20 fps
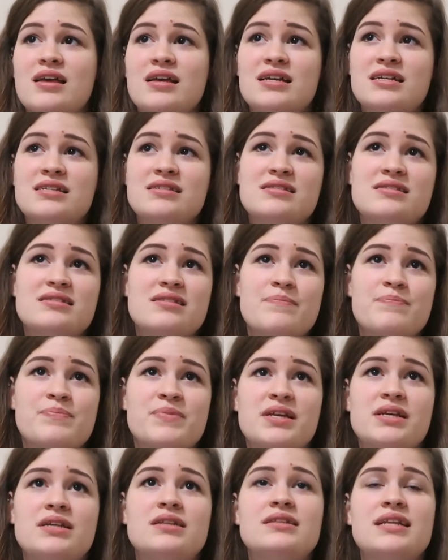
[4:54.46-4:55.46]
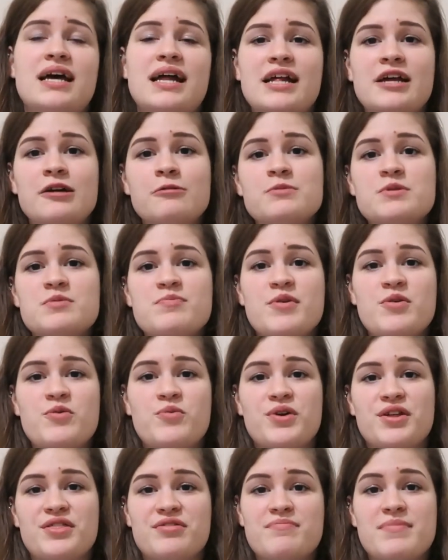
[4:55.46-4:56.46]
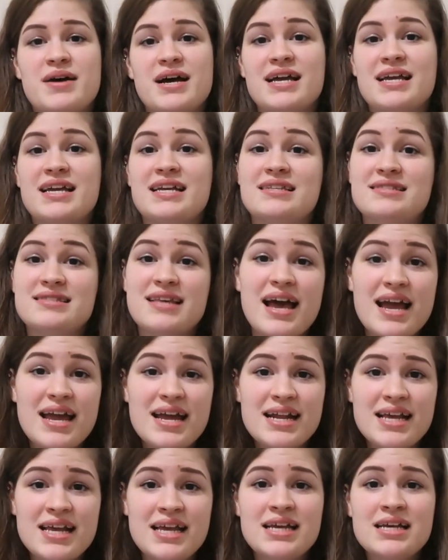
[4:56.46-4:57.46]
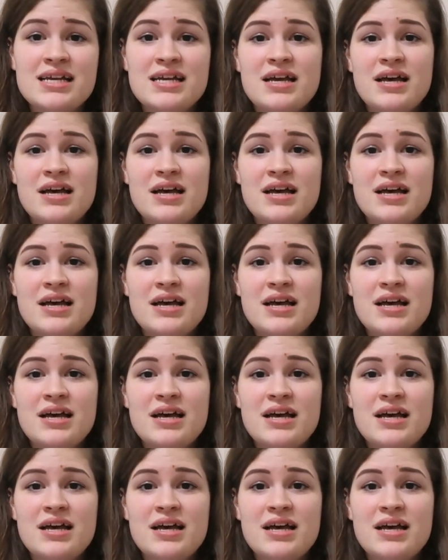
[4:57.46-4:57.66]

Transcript: it's something that helps me with my anxiety,